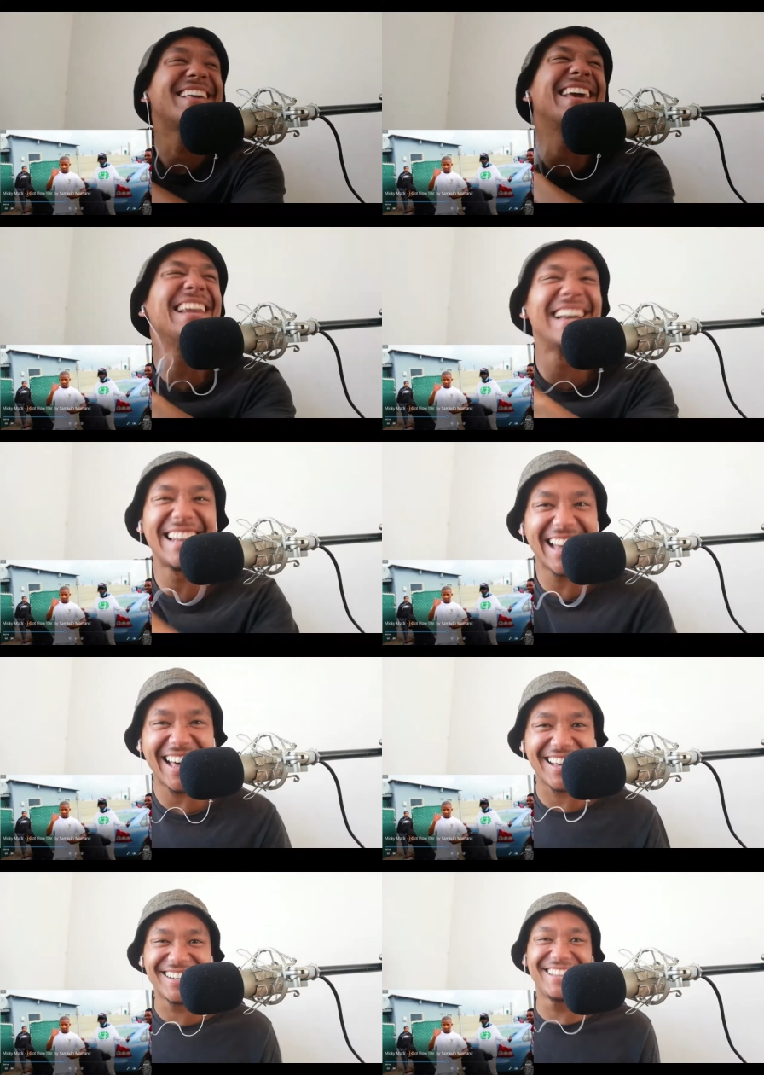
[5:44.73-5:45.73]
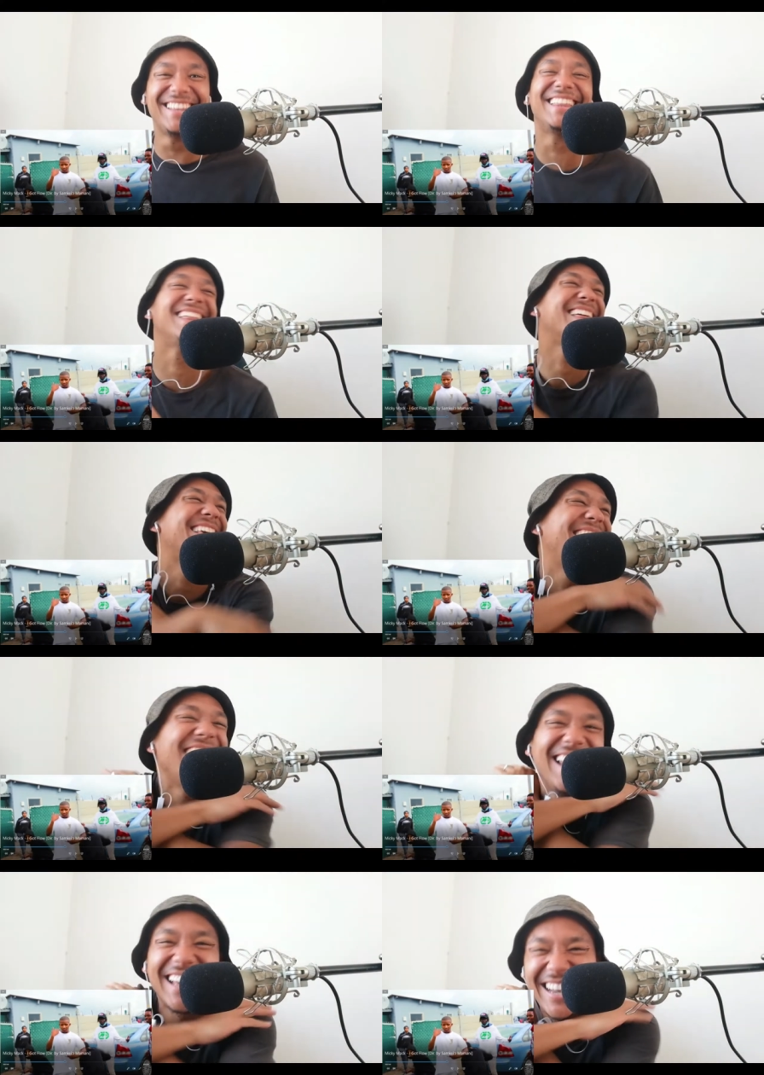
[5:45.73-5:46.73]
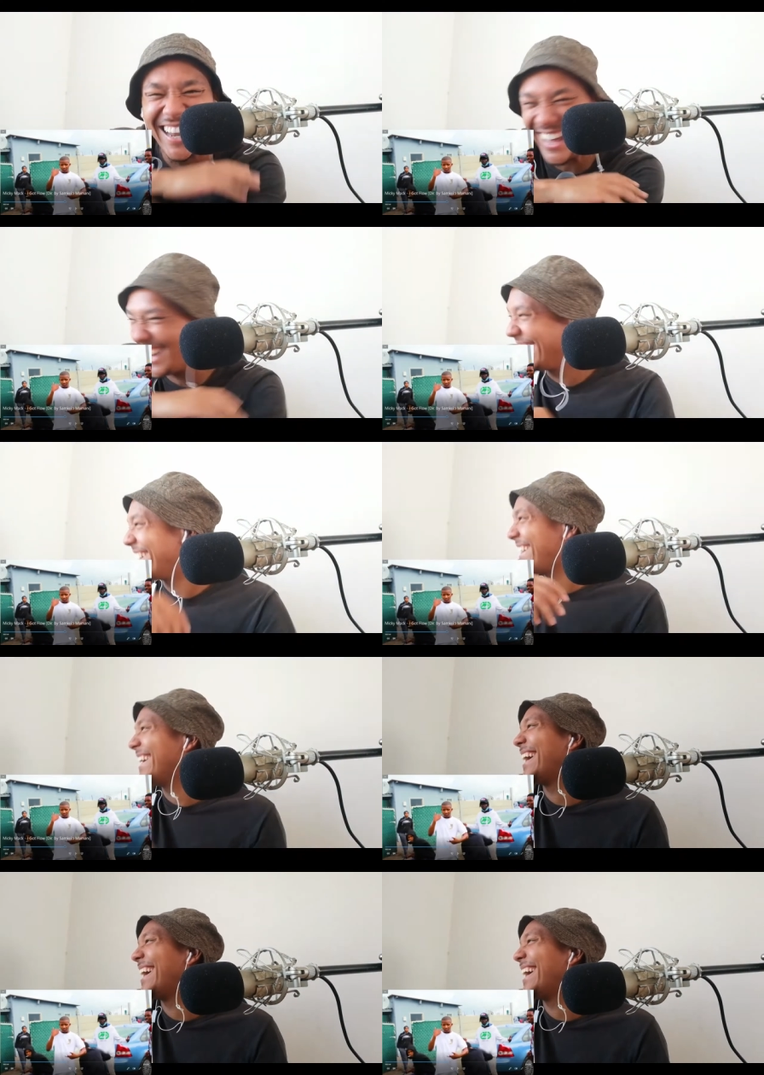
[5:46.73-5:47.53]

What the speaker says: Killer line. Killer line.